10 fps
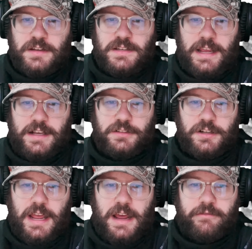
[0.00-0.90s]
take a
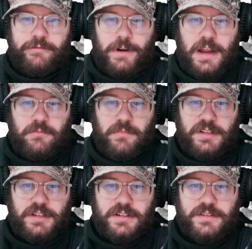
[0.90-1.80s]
look at Frank
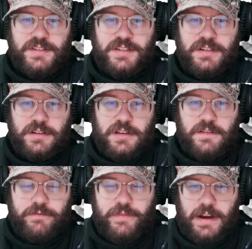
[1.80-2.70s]
Miller's
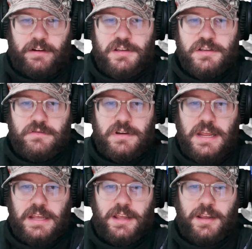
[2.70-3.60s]
very
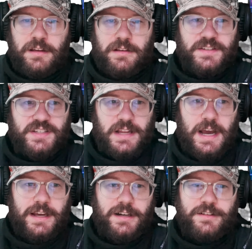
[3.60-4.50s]
unique
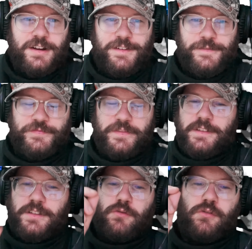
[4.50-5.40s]
style.
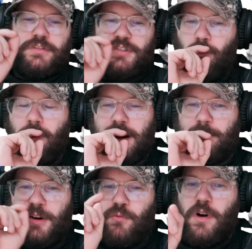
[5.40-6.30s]
So water
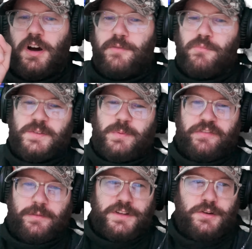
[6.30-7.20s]
bear 1 must be
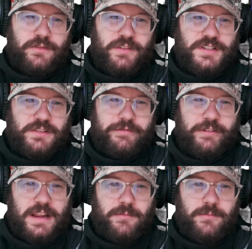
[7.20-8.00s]
from the universe of Frank